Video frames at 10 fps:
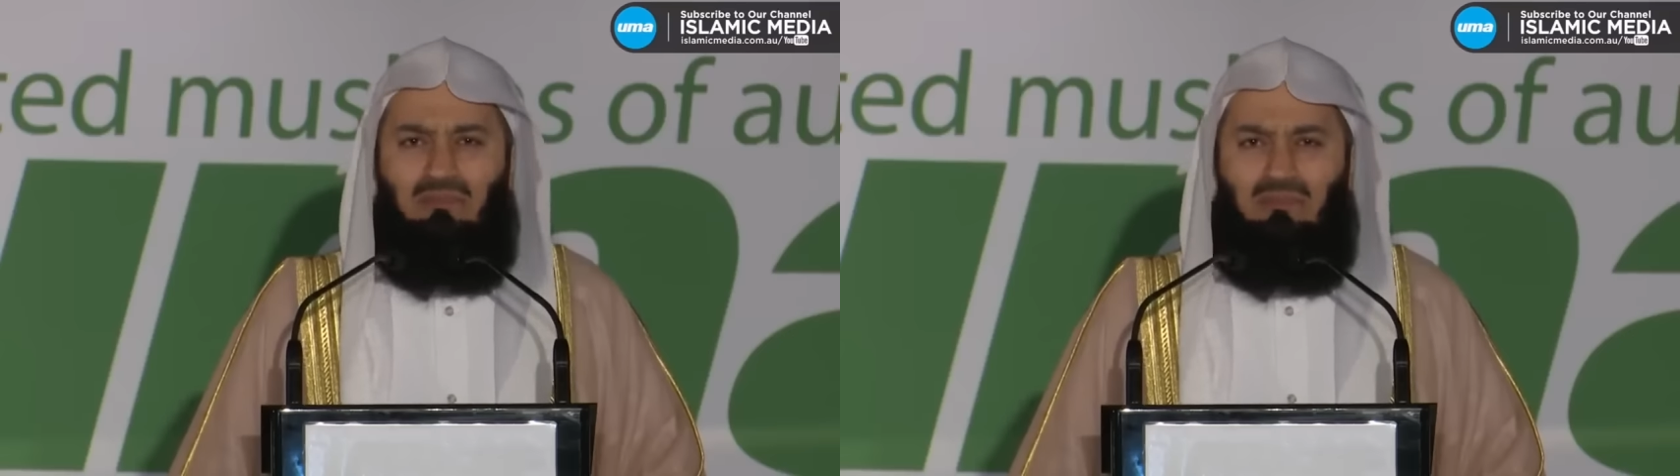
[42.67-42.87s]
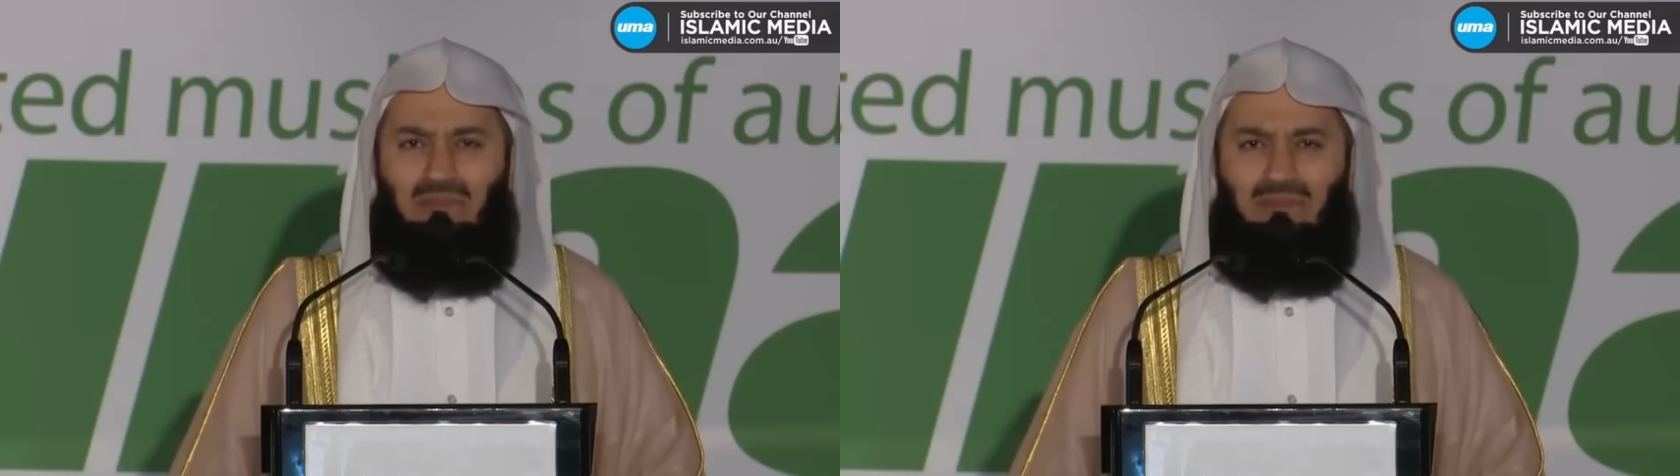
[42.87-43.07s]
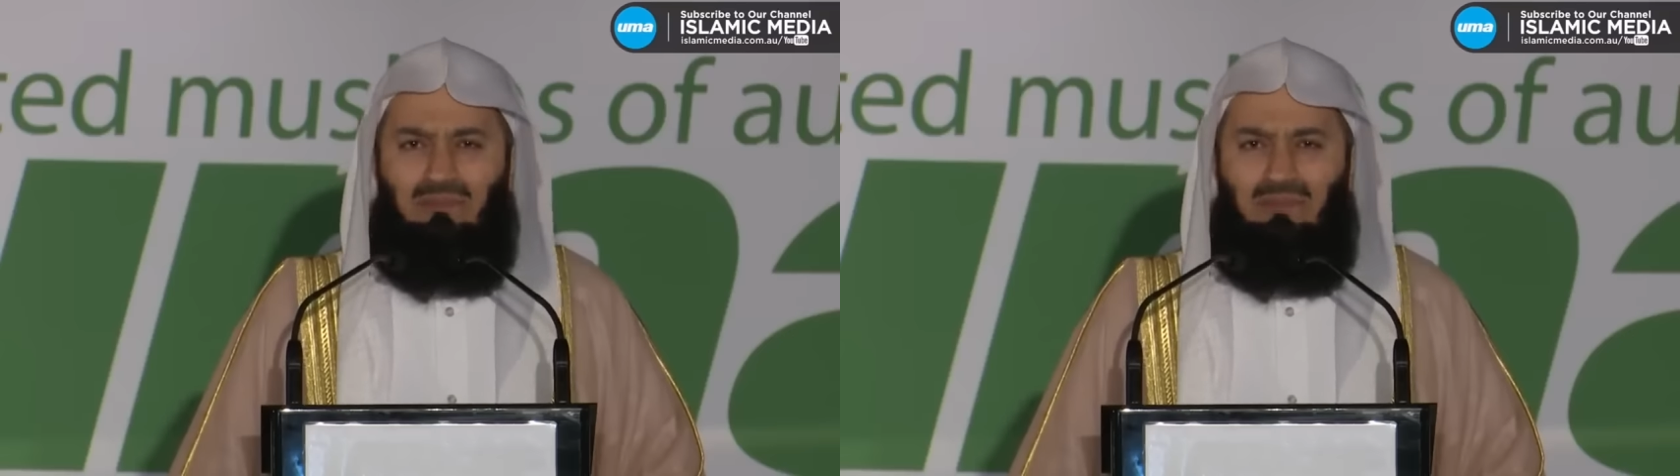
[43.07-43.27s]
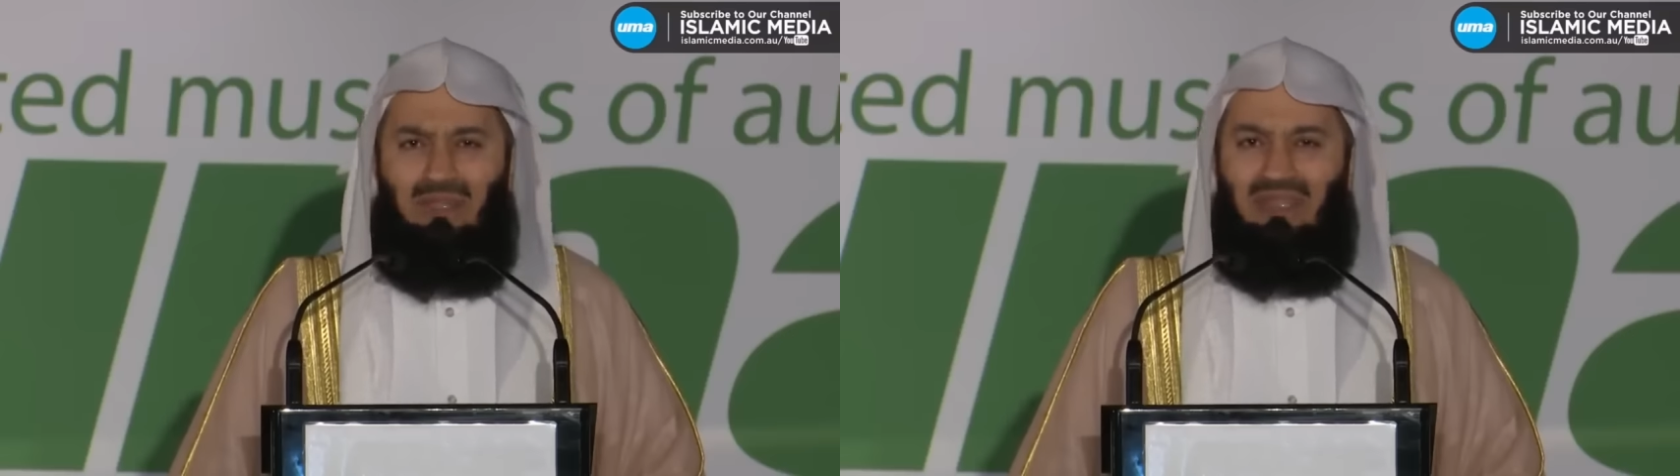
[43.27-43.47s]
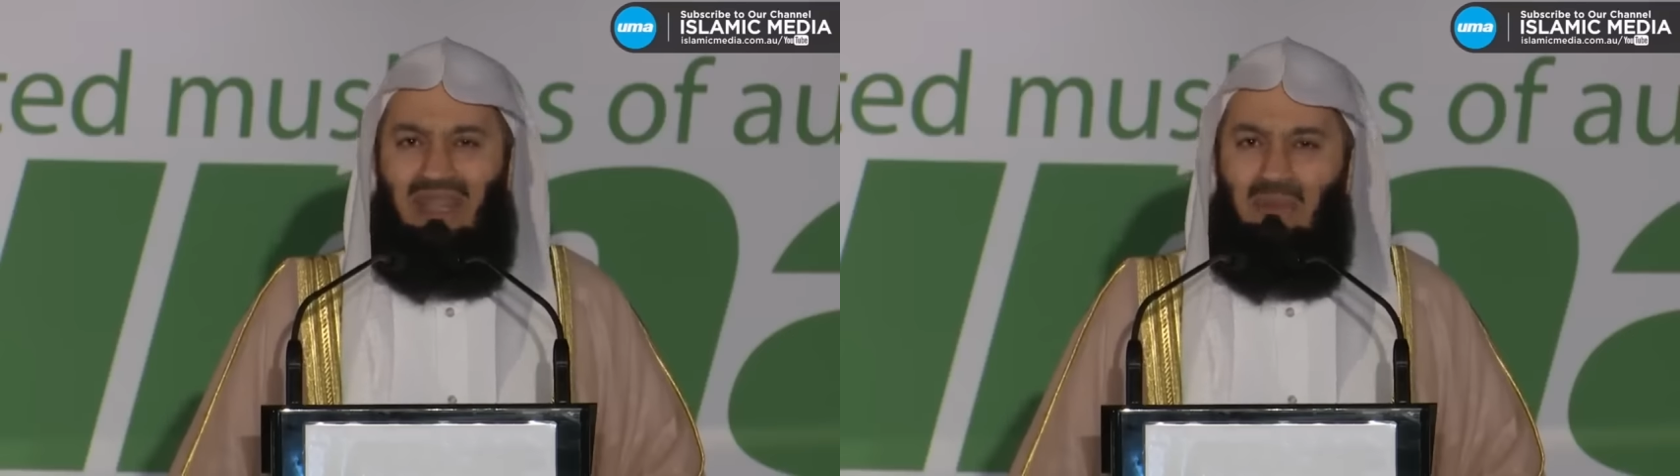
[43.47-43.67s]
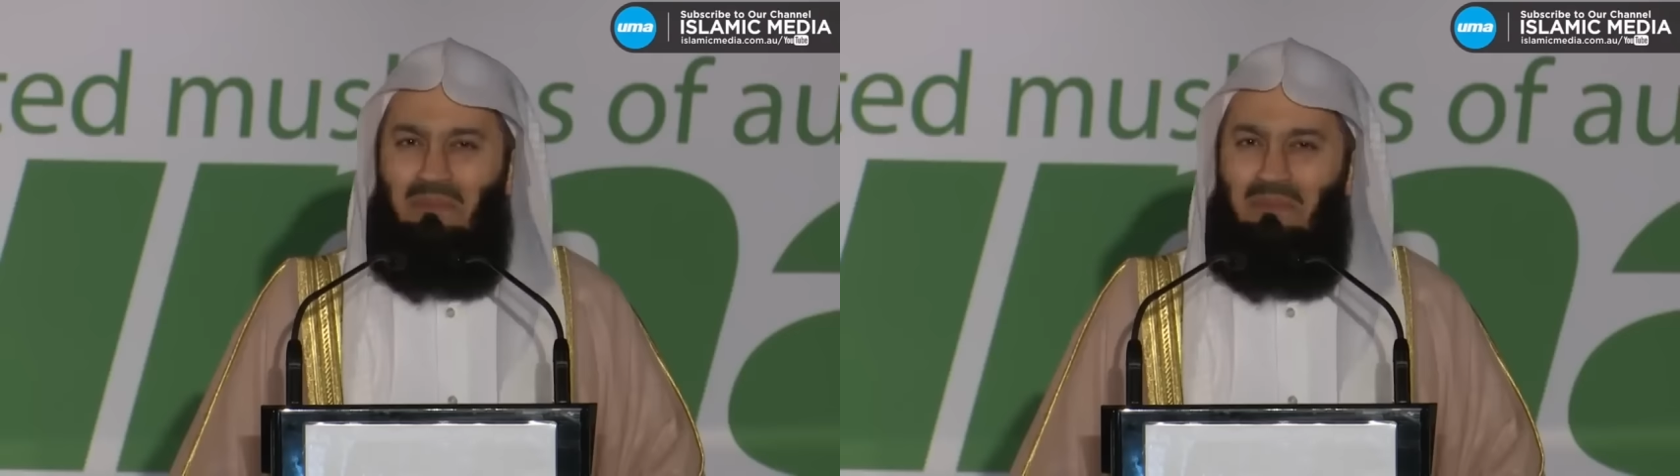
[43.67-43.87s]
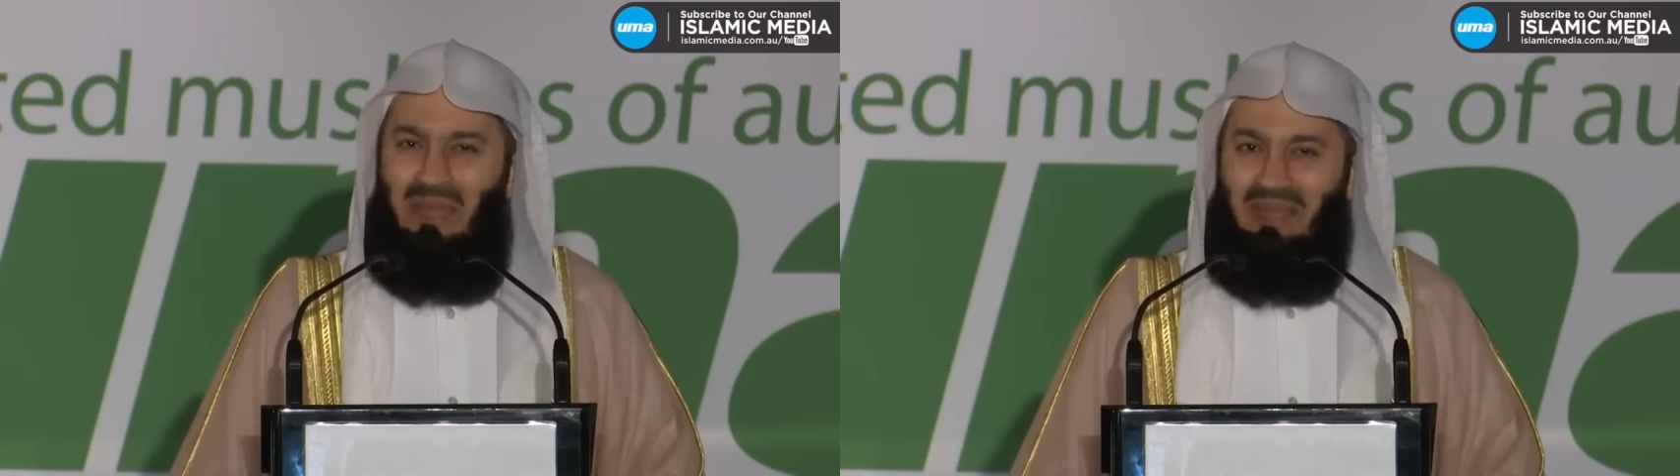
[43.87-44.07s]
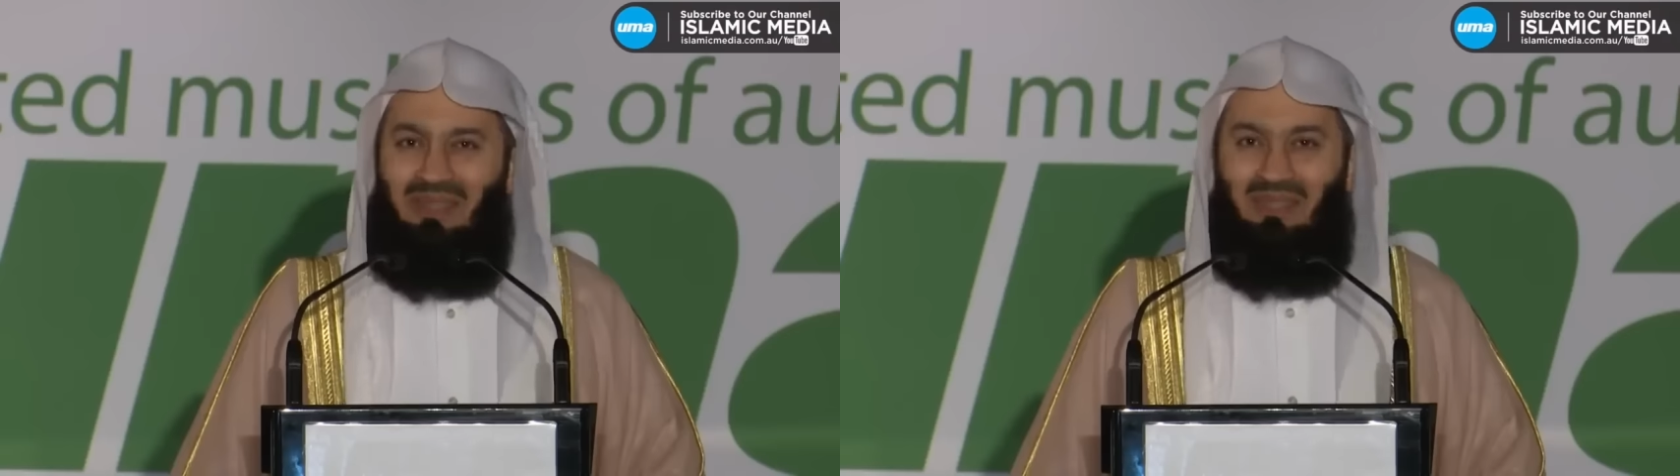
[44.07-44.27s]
Mm, but I might